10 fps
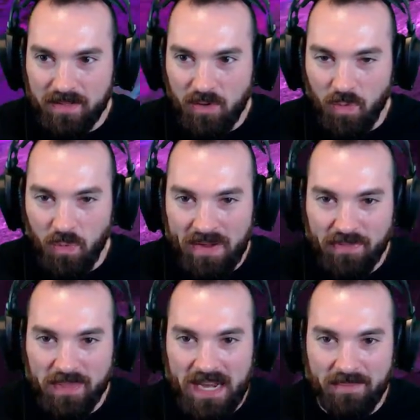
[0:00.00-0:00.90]
We're away from
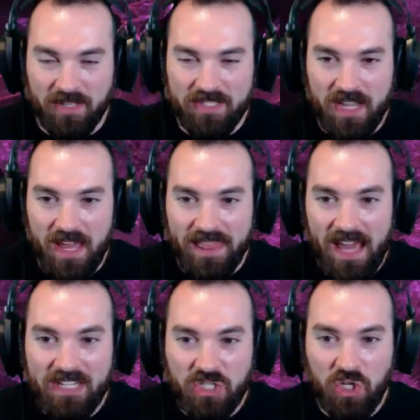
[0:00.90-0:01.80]
the Nameless. That
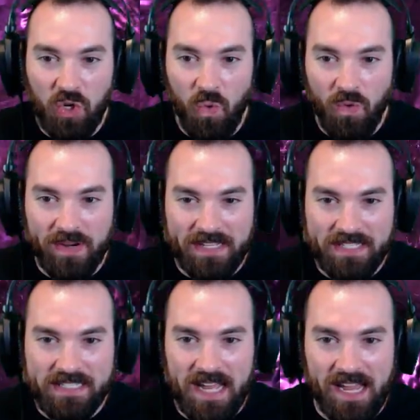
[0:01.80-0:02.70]
is glorious
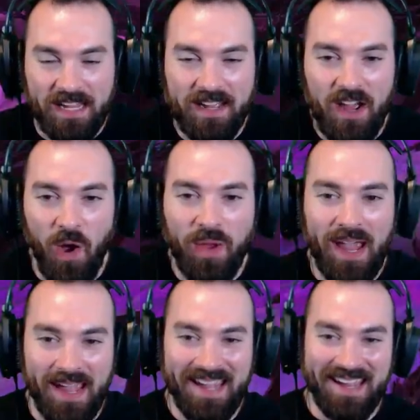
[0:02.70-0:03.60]
day.
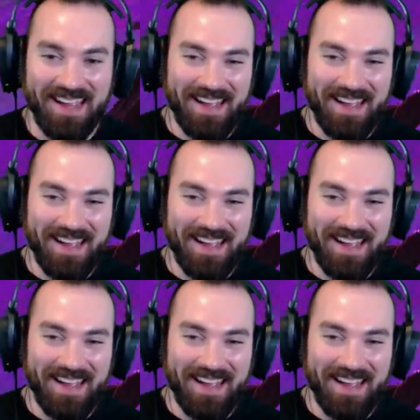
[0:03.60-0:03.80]
Okay.